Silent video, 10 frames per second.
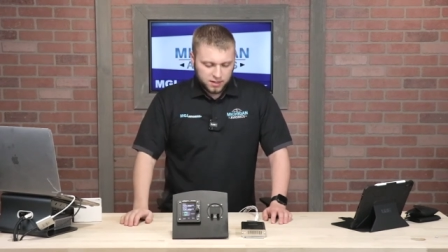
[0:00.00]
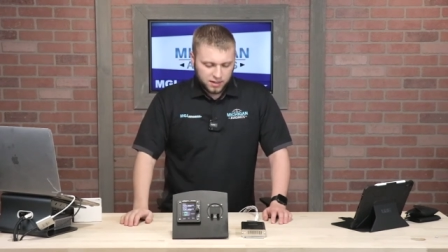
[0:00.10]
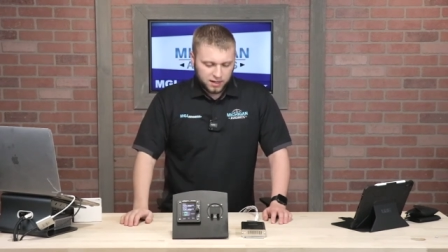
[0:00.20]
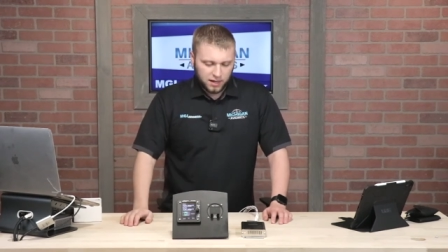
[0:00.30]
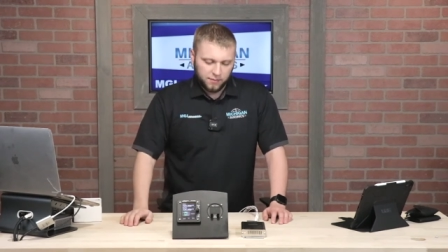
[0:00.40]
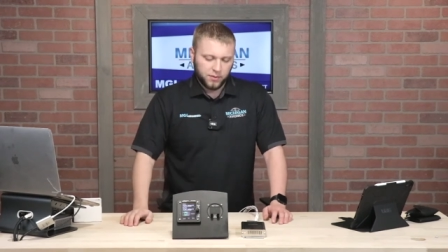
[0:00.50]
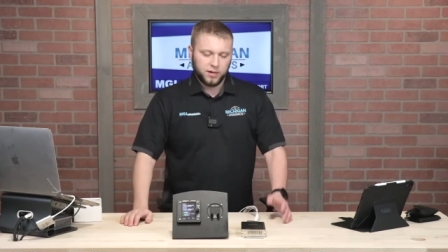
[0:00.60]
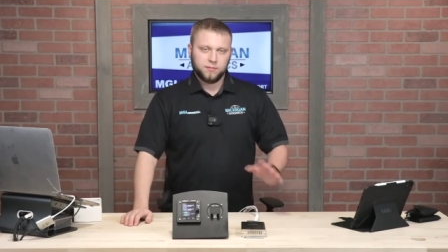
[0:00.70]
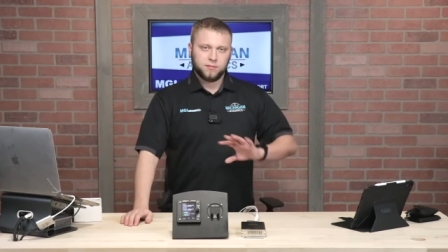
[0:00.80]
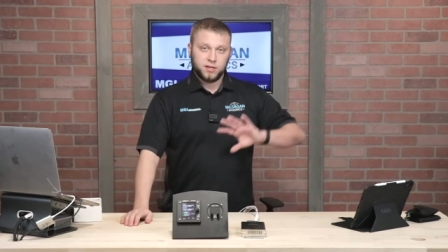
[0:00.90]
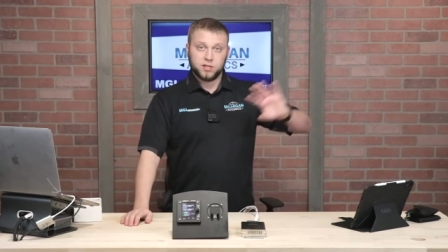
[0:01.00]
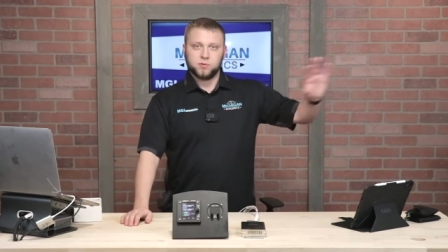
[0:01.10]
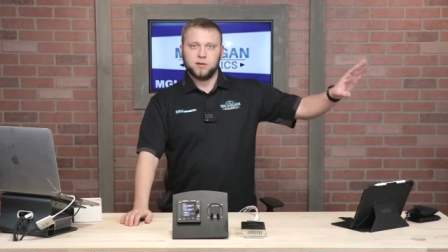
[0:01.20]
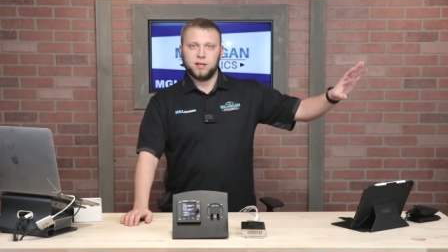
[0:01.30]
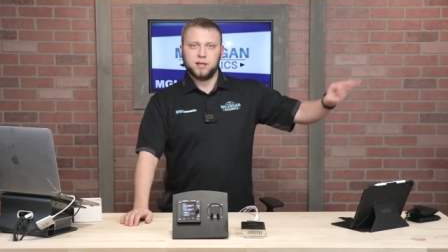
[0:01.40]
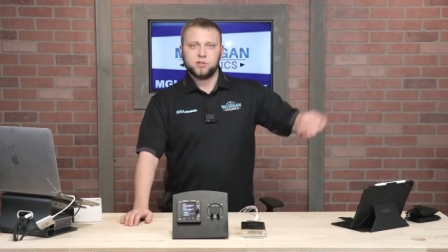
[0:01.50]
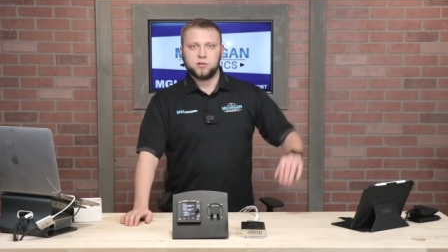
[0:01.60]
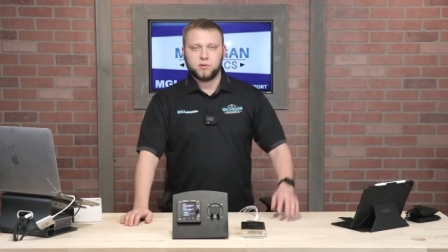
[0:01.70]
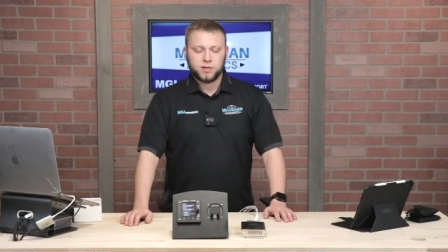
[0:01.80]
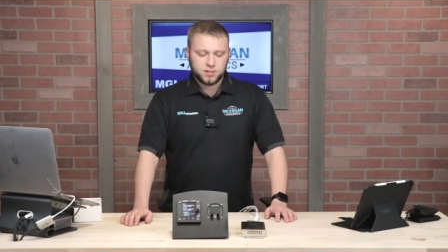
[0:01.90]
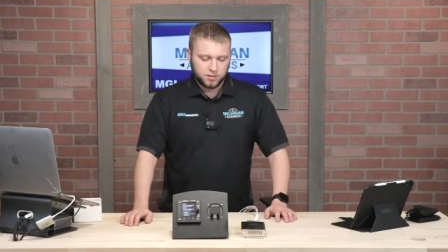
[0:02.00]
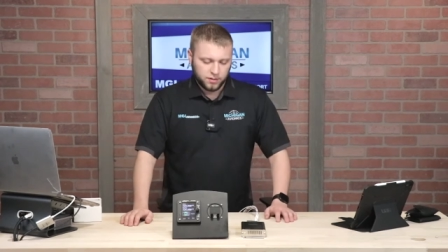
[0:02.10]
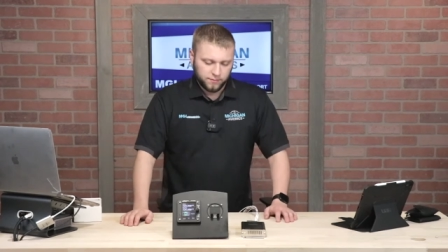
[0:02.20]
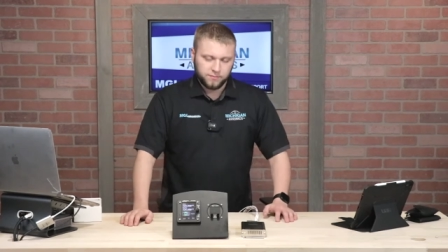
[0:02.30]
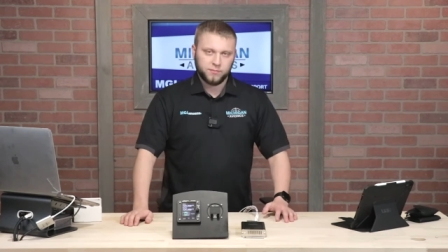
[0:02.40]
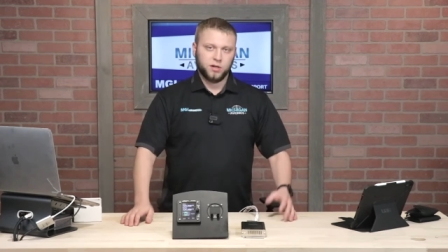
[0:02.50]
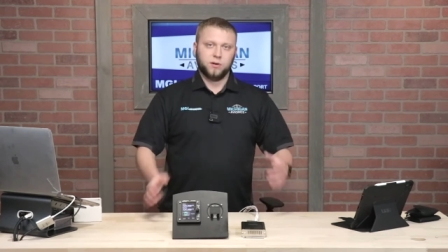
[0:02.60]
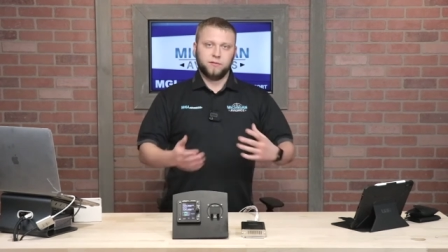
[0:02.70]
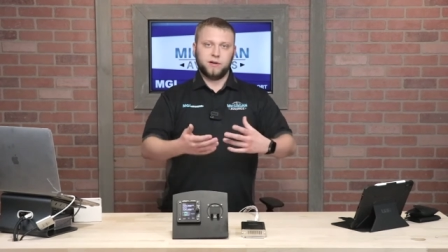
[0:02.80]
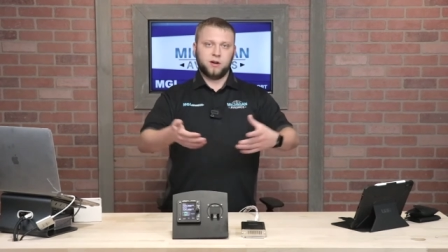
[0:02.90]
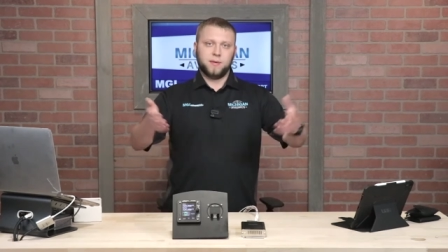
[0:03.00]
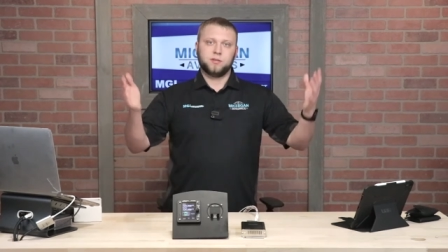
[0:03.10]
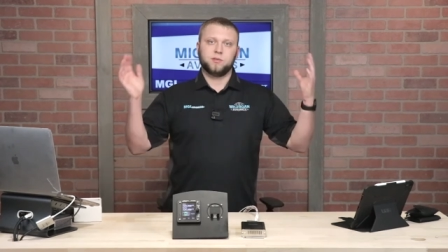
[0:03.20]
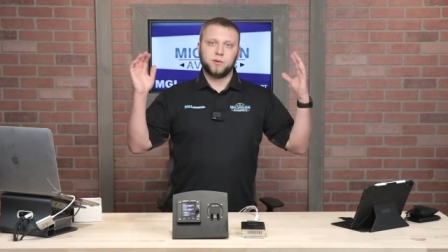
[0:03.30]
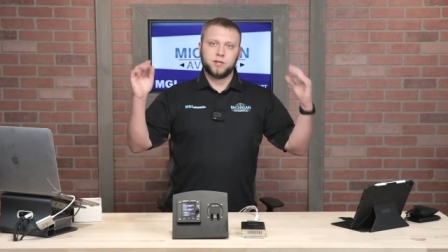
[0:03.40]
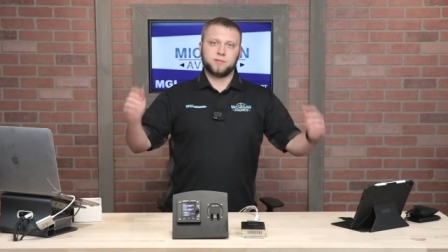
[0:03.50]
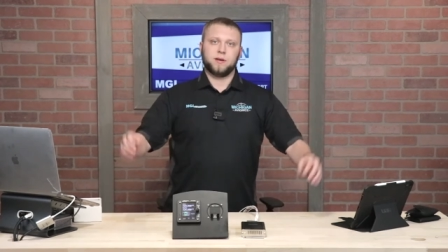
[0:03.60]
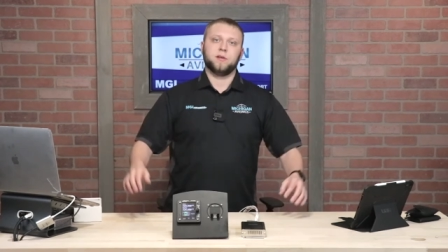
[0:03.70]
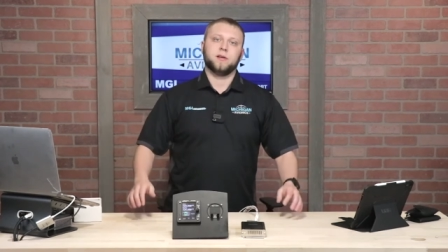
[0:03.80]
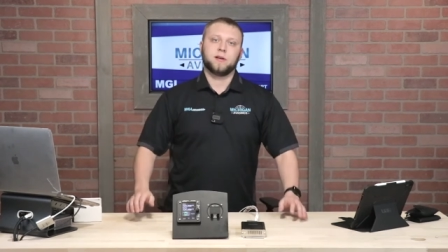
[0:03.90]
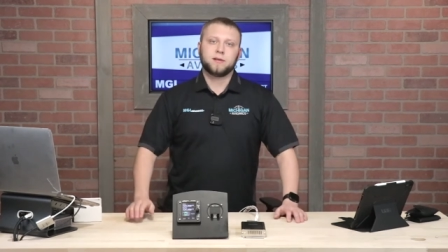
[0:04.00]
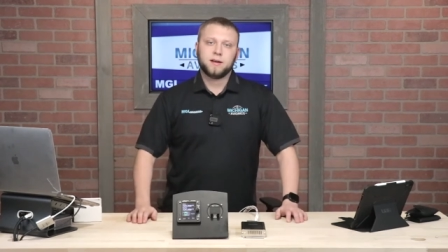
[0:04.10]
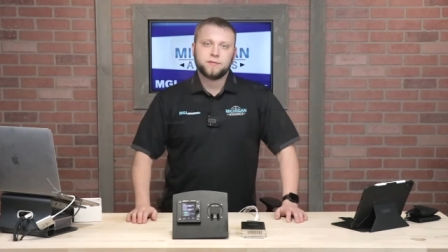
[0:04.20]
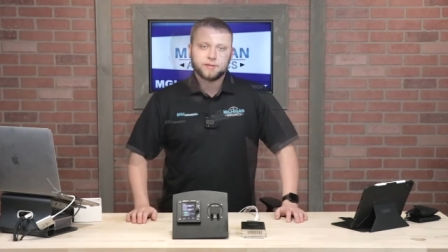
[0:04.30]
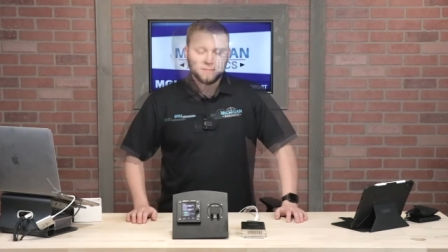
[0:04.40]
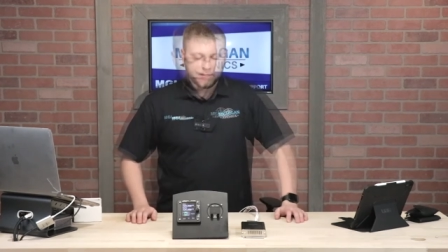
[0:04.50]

um, but it gets rid of the engine noise or you know environmental noise around your aircraft.